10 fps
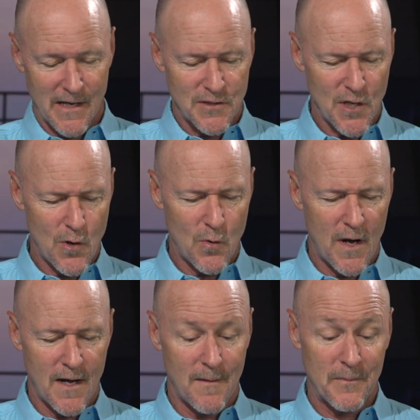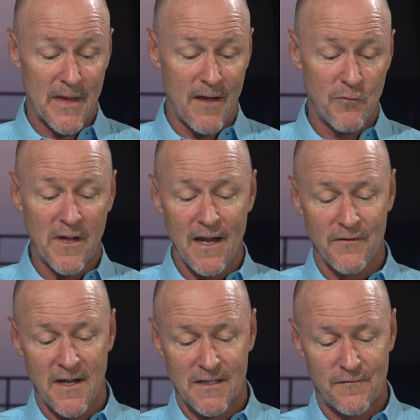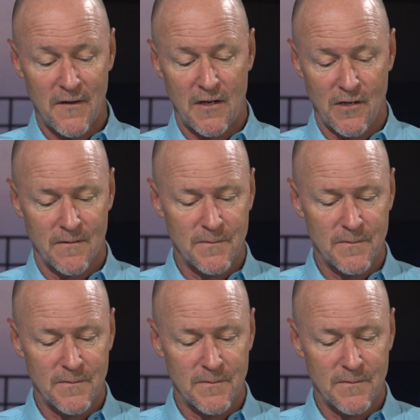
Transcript: So, um, if we can have the next figure.